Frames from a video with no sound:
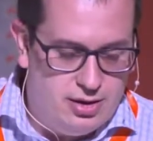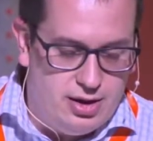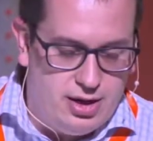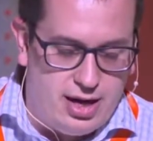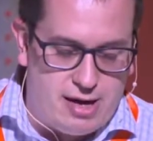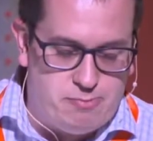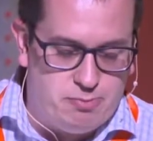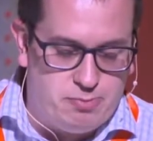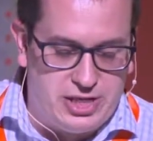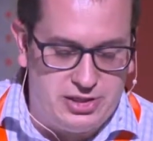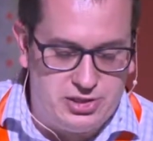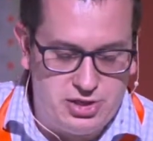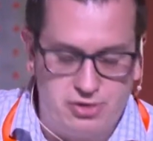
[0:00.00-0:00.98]
But
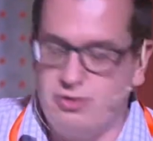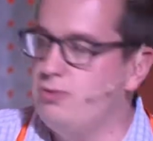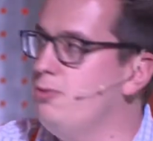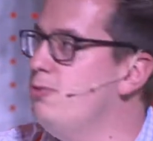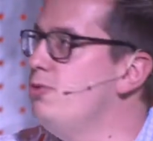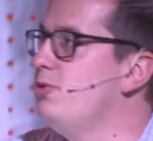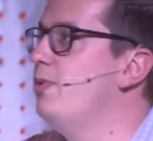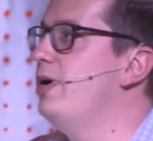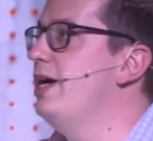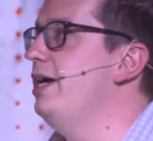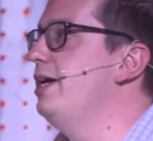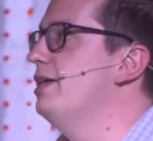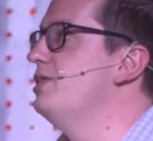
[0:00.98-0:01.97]
it took all the
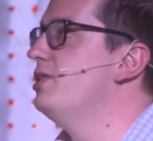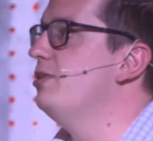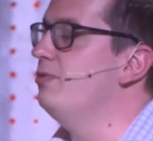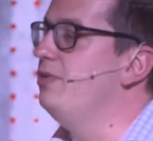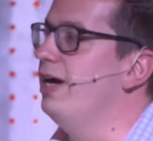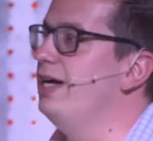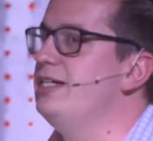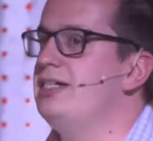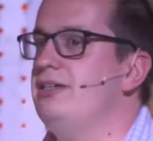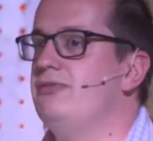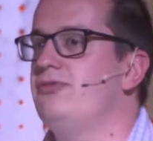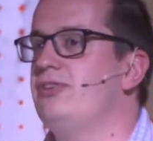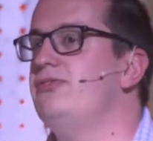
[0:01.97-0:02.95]
way until
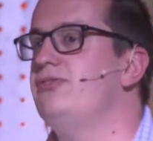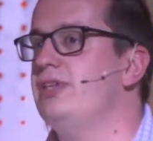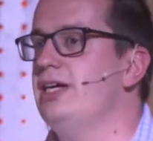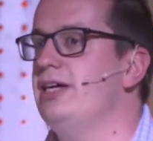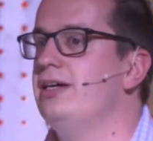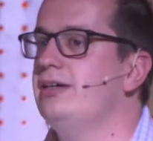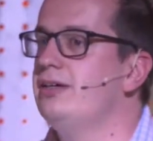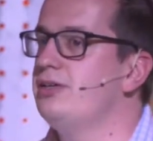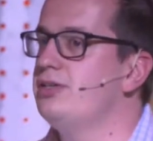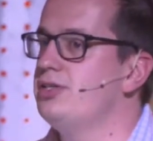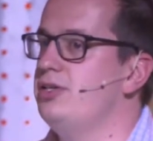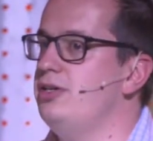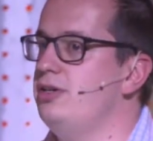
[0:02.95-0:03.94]
1950
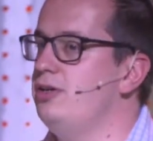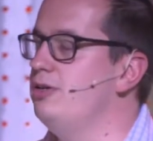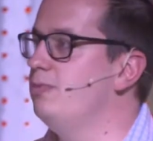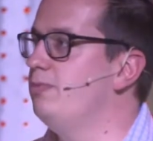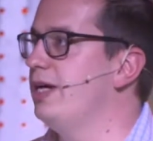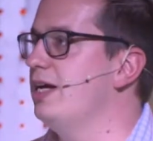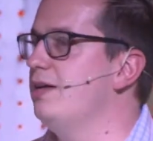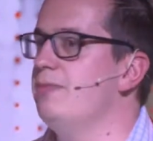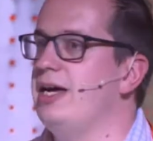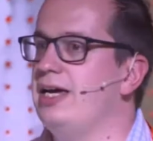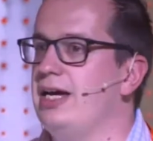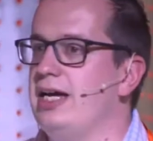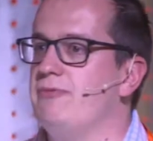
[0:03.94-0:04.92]
to begin
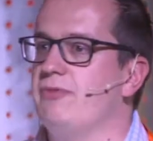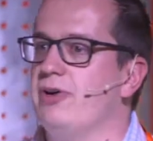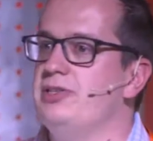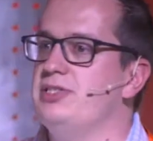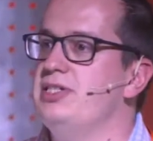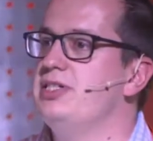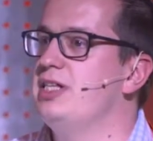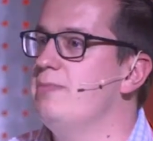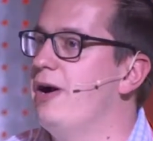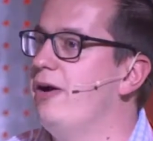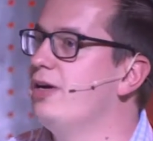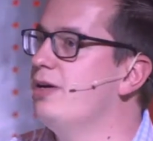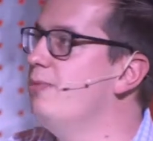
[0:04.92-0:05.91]
making inroads into the
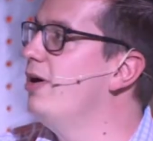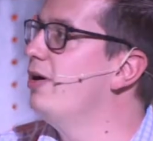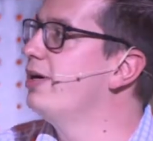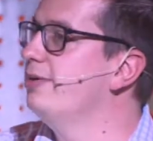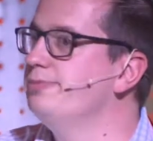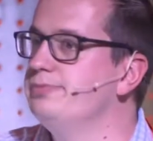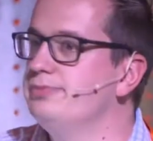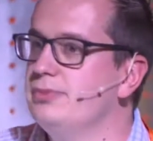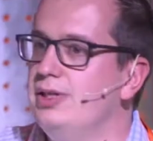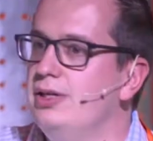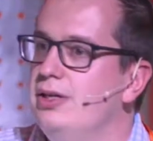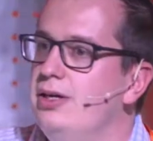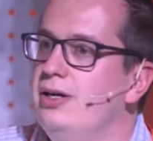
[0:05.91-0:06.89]
American market.
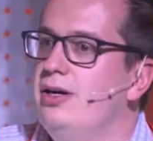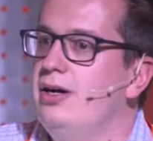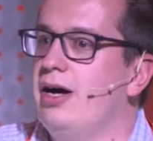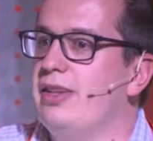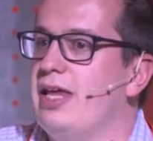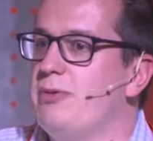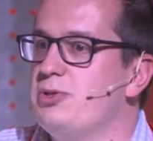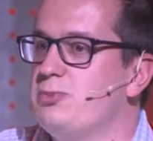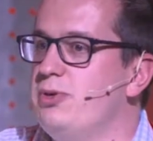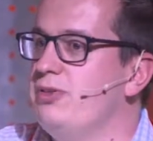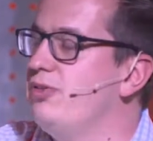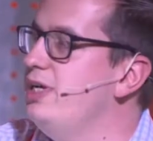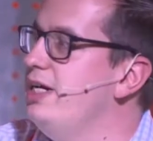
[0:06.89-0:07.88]
And that was
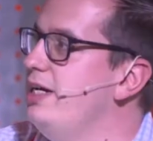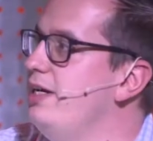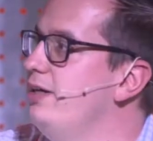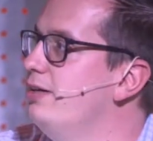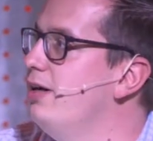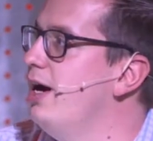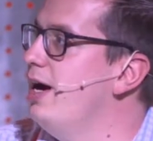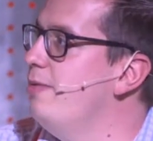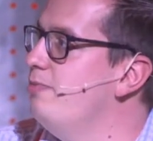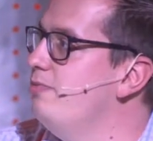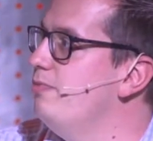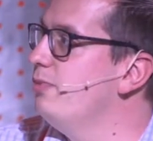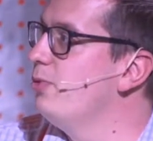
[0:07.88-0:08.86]
with the
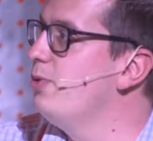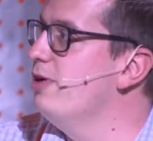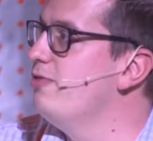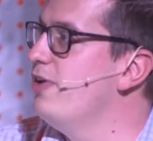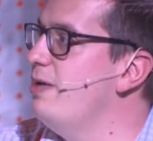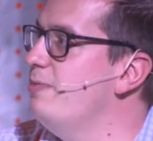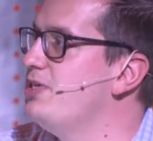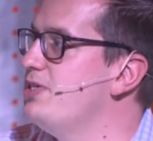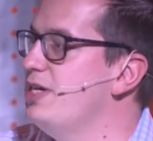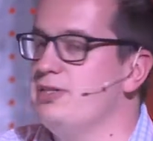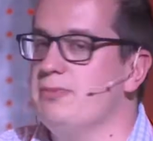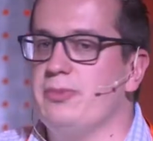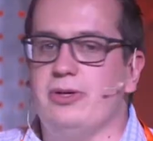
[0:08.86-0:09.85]
quite famous
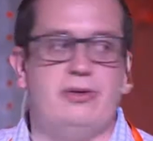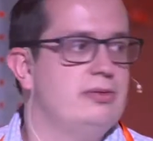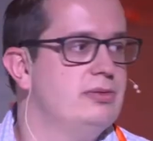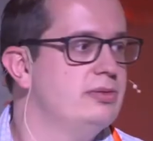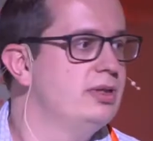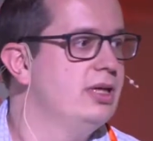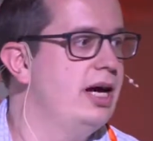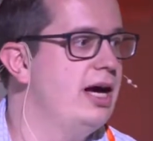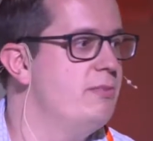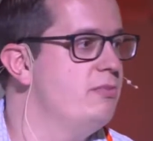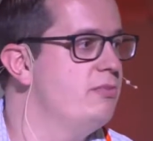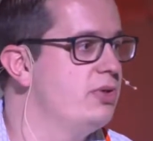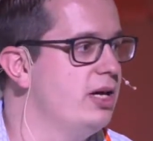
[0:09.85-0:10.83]
desert boot
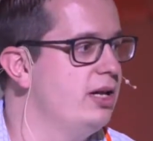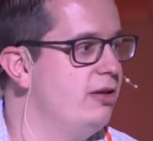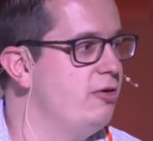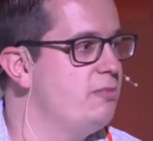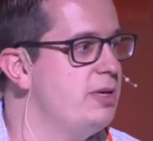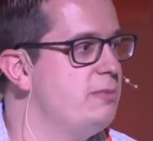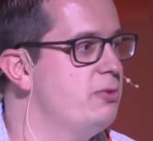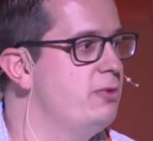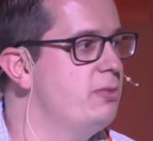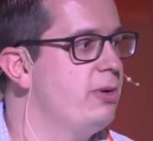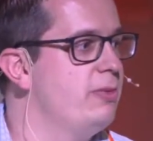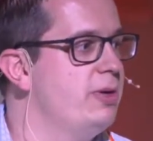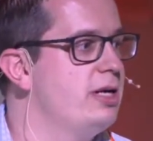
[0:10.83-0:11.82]
that a lot of people were
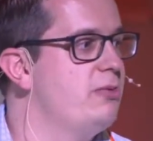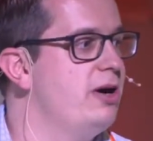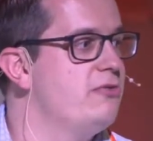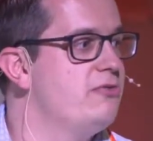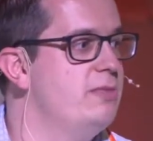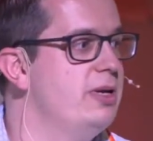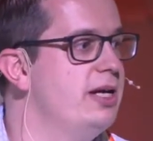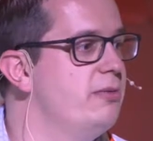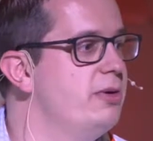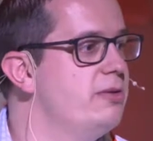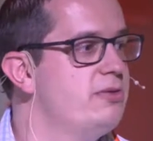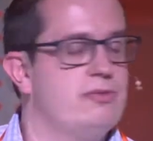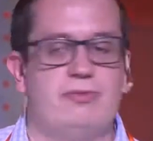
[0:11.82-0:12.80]
probably quite familiar with
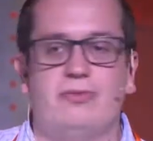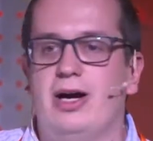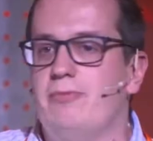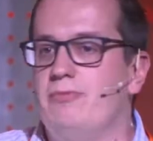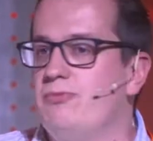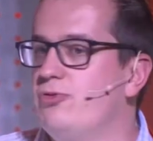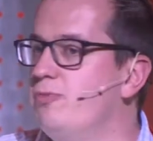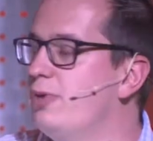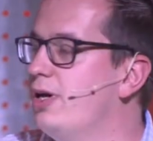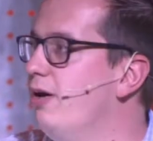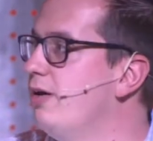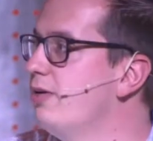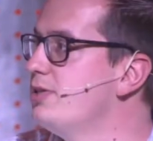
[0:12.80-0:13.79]
from
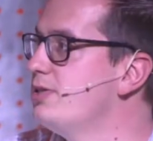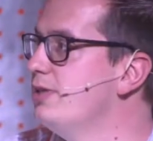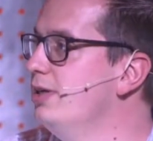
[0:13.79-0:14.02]
Clark's.